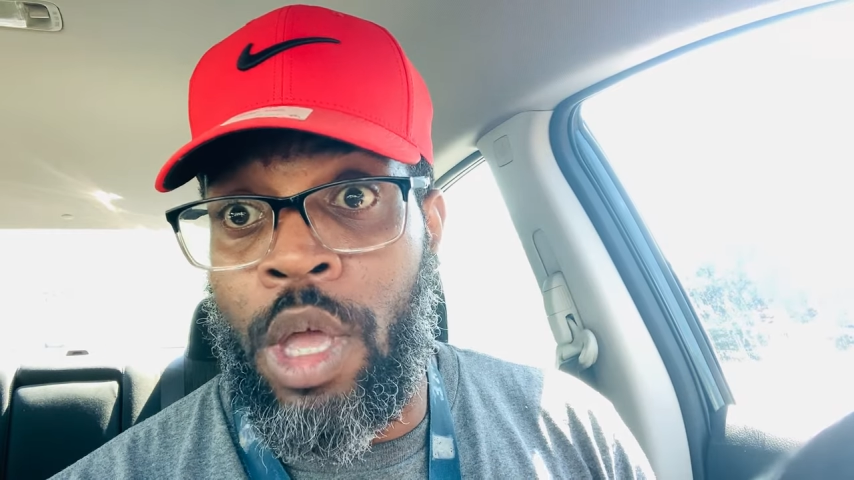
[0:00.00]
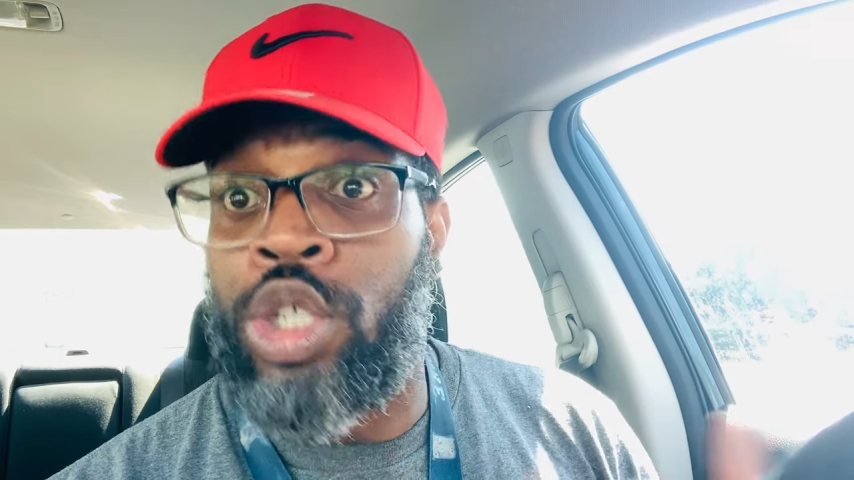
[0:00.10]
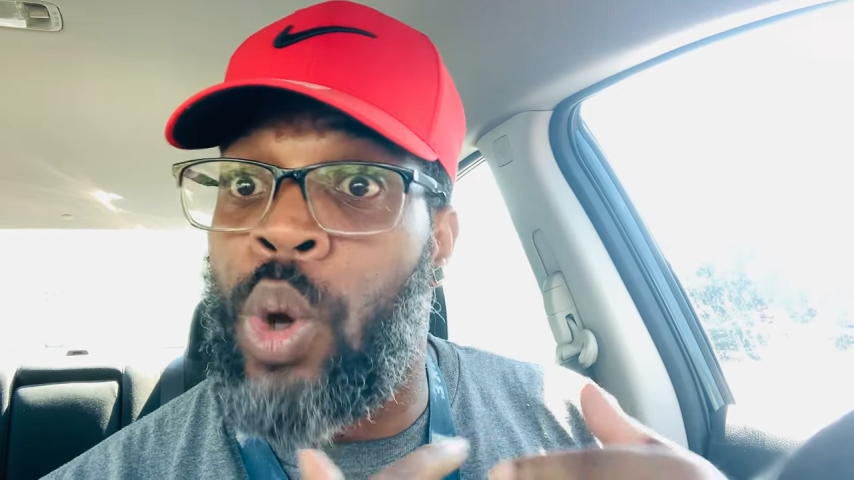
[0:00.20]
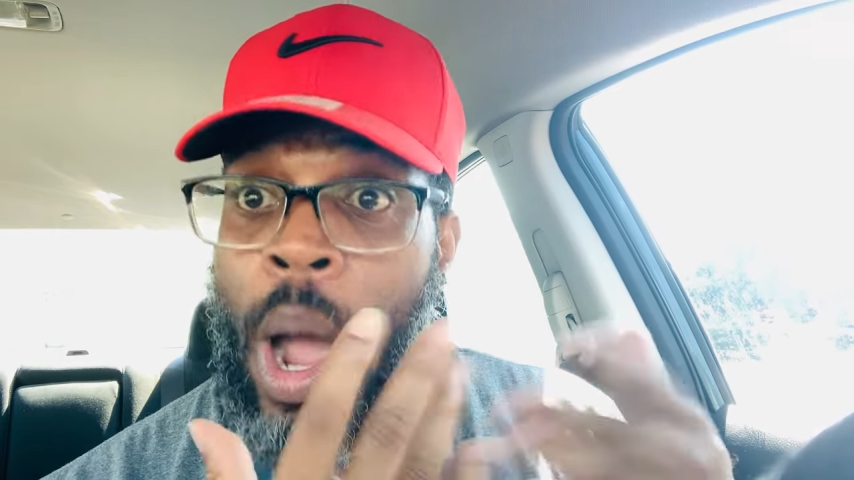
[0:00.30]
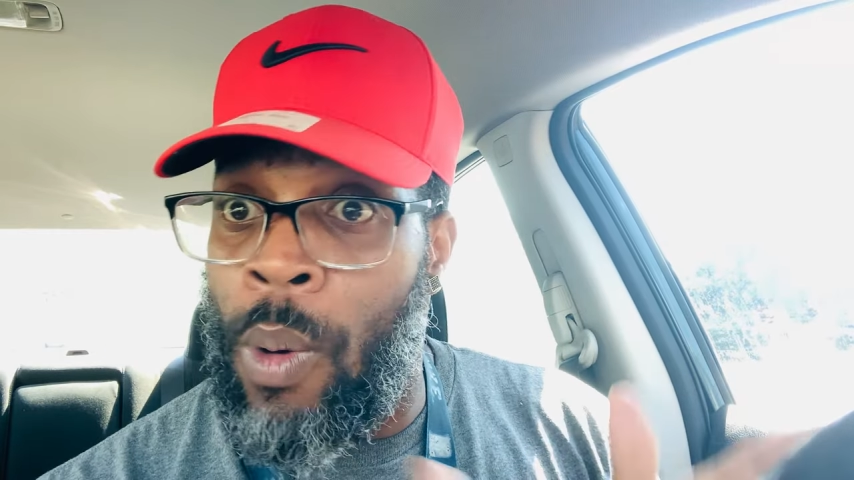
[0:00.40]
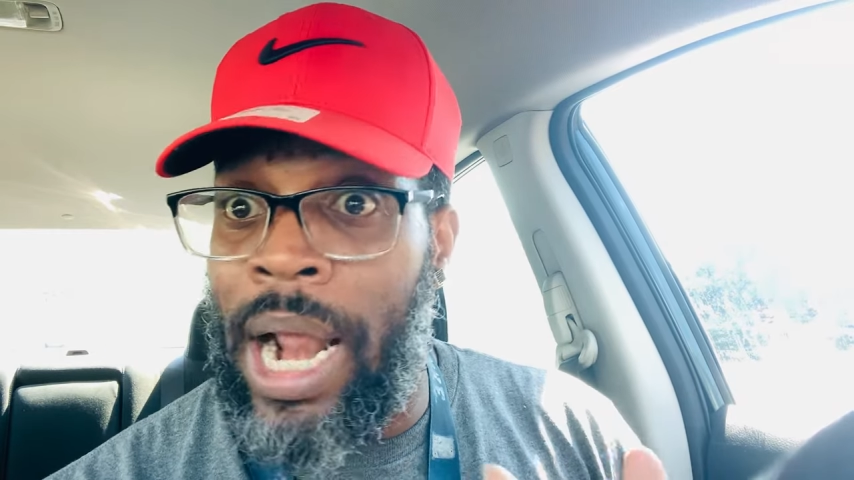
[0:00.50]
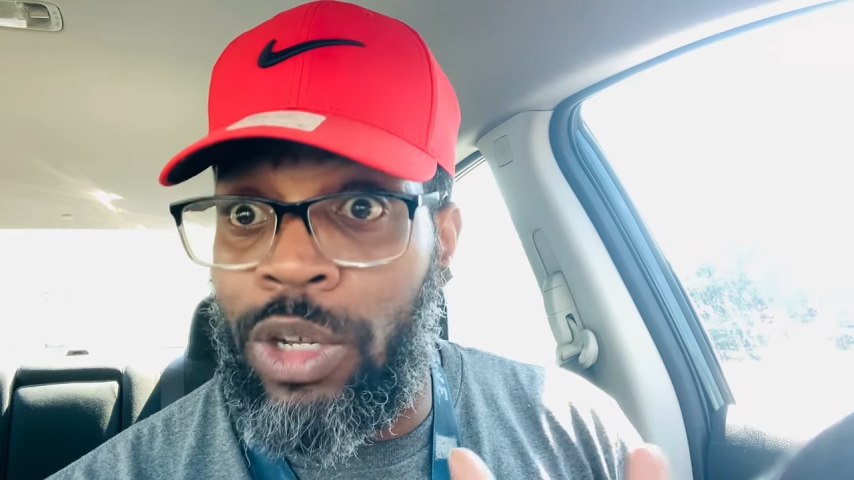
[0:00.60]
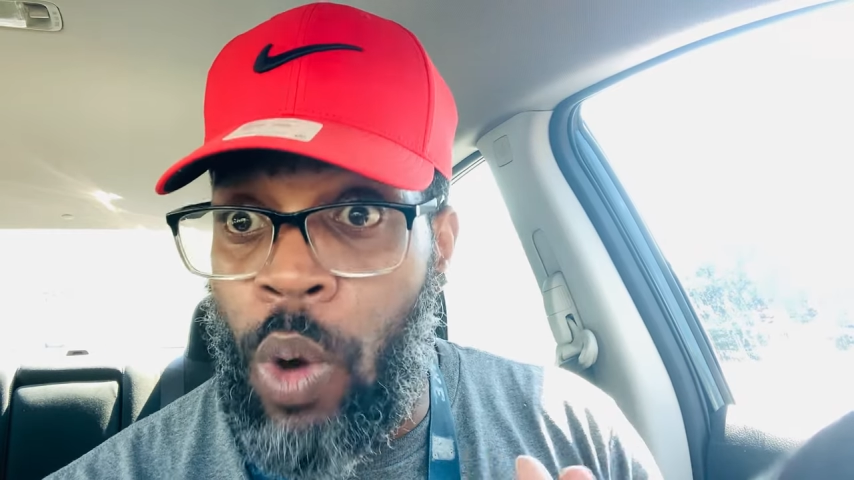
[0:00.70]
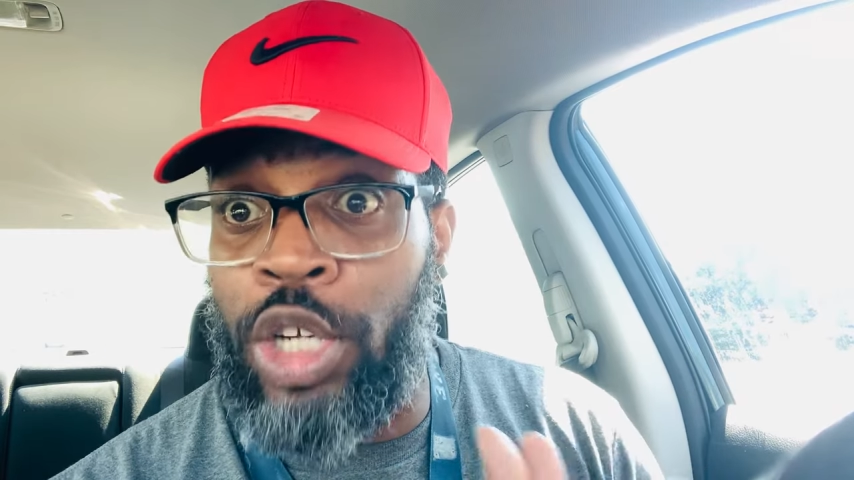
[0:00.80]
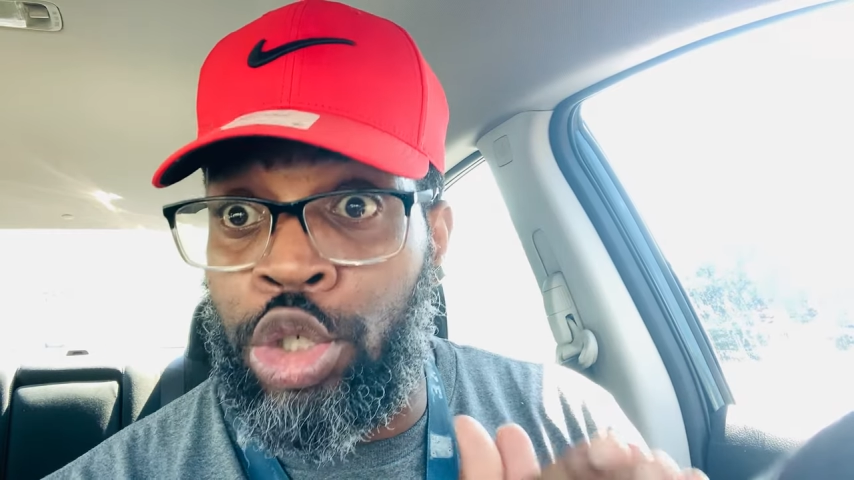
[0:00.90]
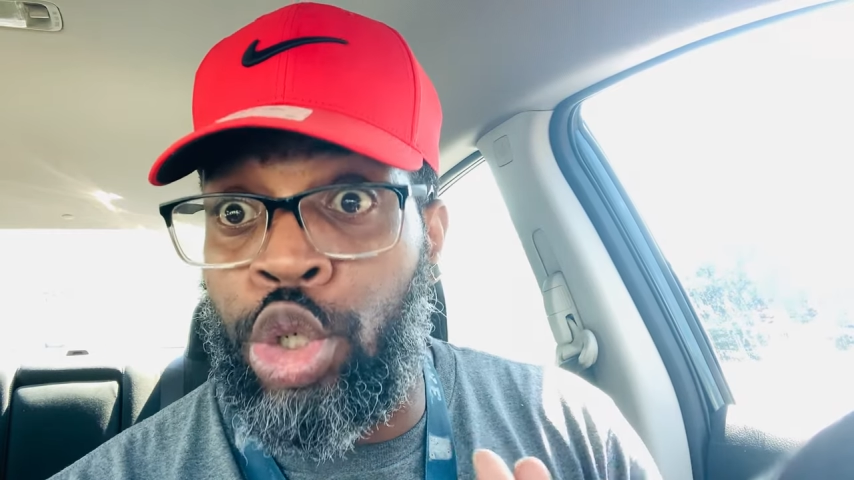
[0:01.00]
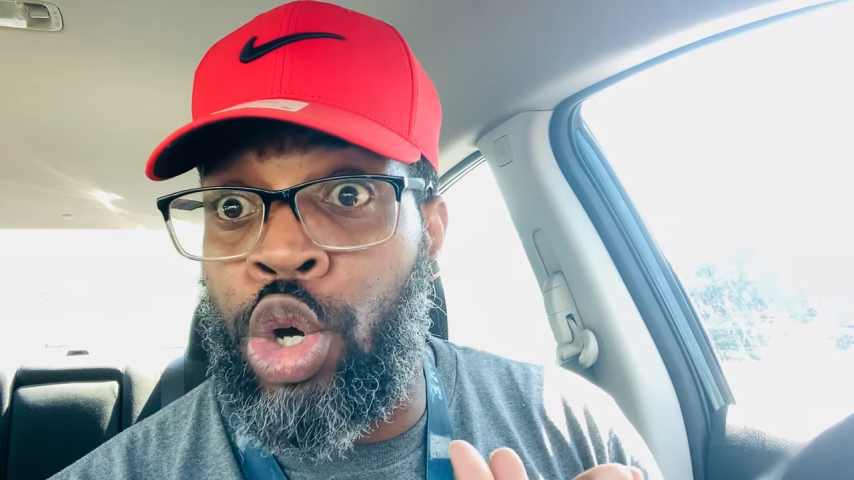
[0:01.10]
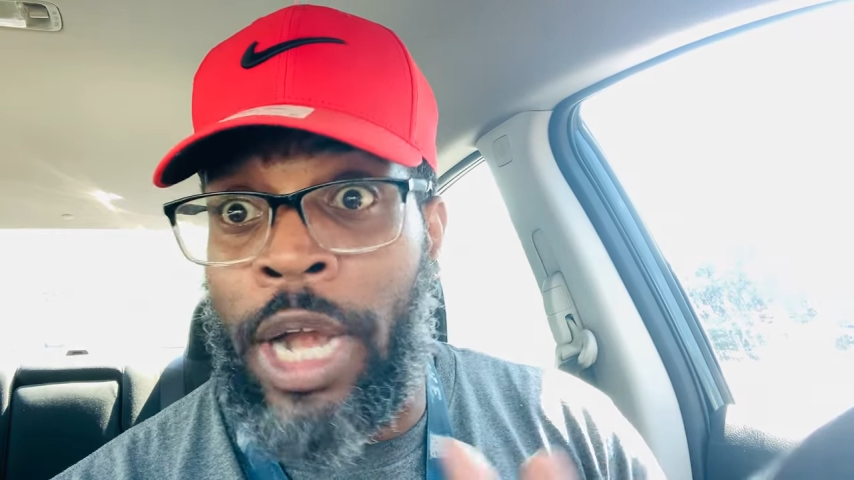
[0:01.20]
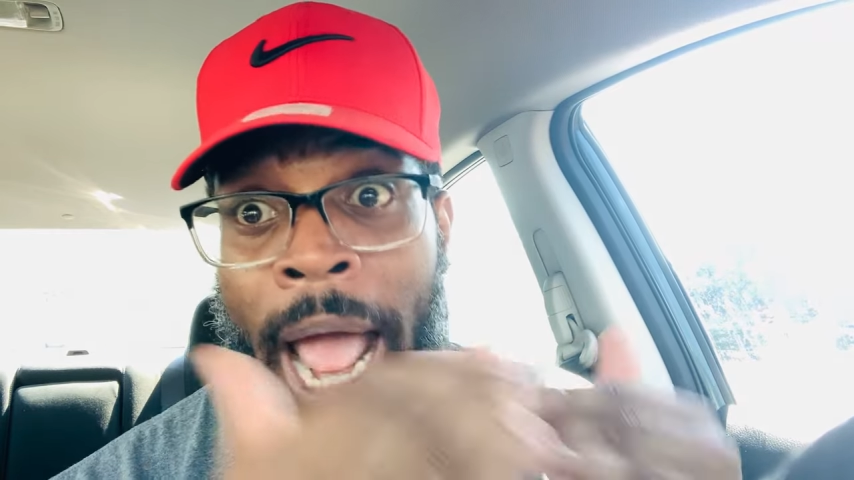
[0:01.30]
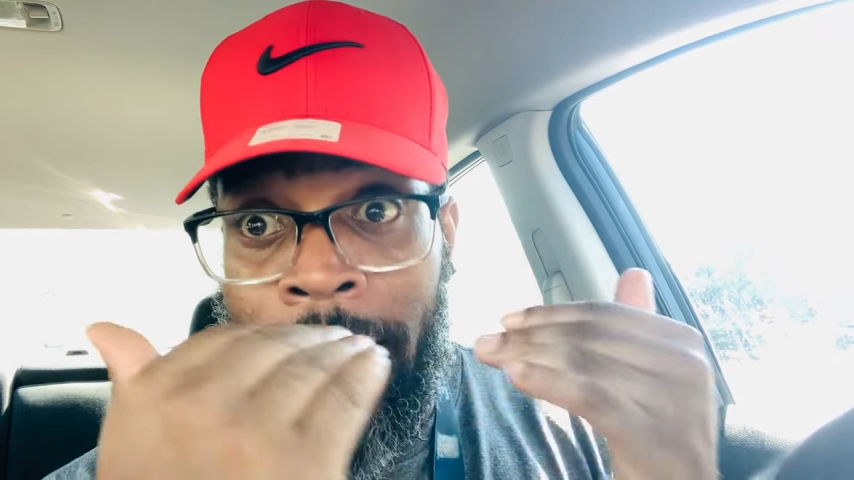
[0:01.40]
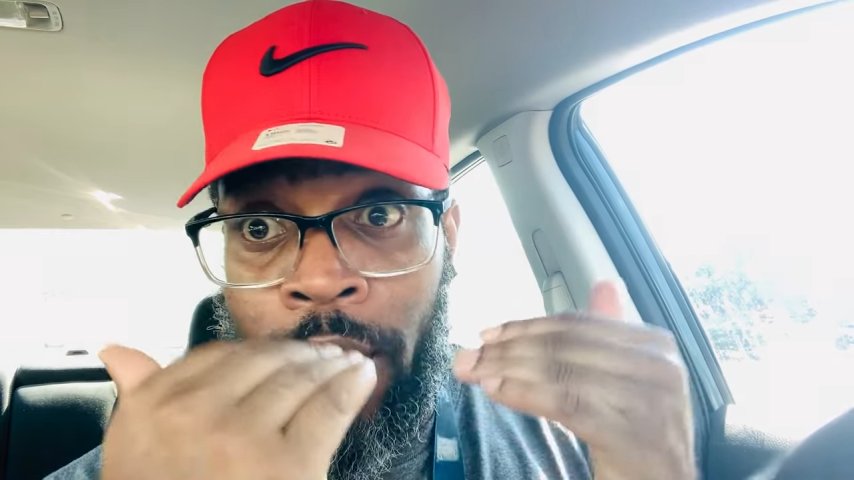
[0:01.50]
So when I watched Shadur and how